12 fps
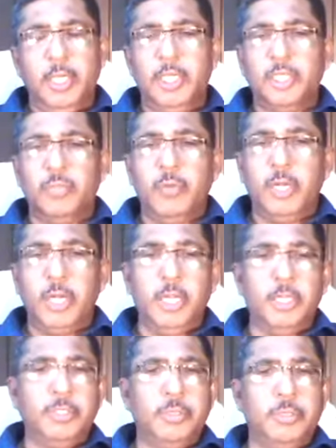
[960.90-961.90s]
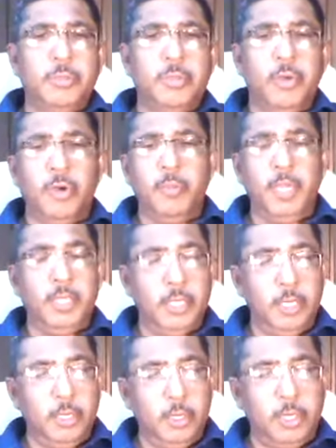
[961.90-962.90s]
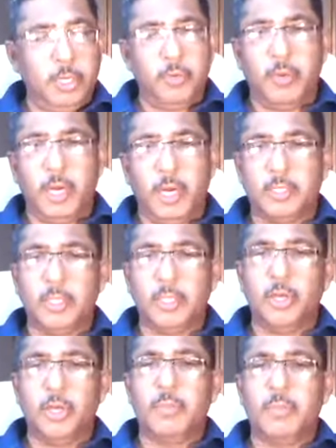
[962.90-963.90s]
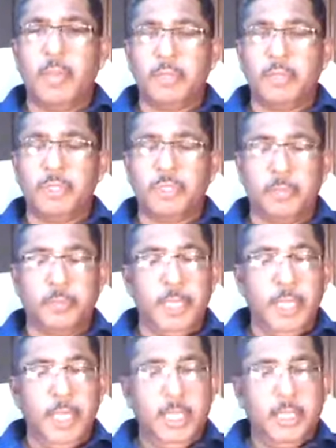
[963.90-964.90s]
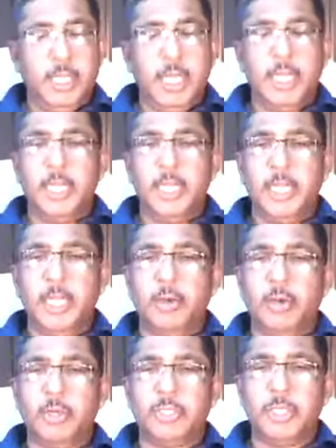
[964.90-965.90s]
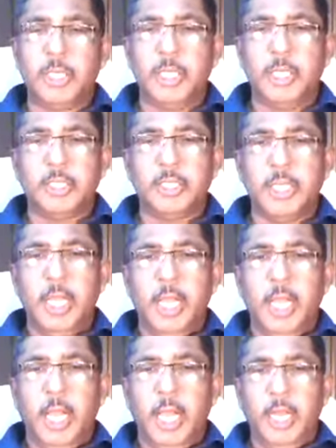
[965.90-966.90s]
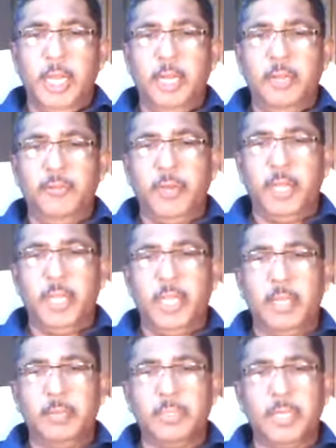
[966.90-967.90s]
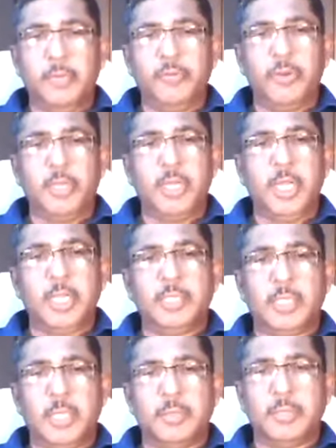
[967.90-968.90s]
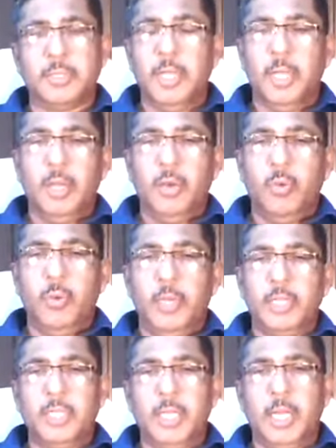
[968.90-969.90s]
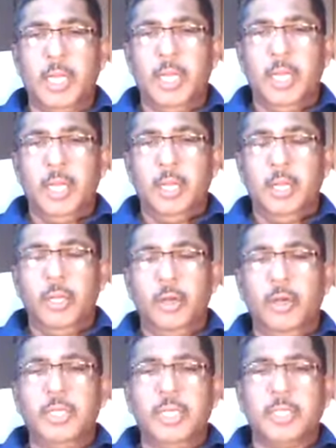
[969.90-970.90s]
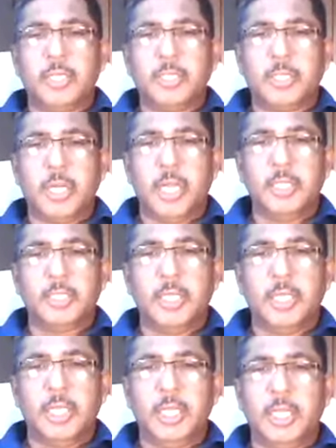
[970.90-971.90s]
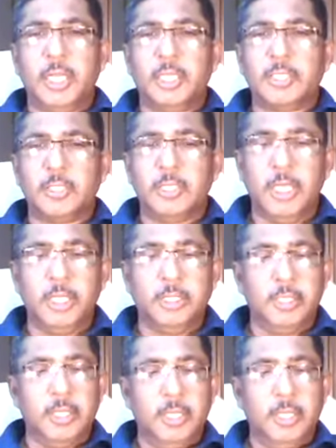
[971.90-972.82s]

is willing to obey the Lord in water or baptism, that he or she is identifying himself or herself with the Lord Jesus Christ in his death,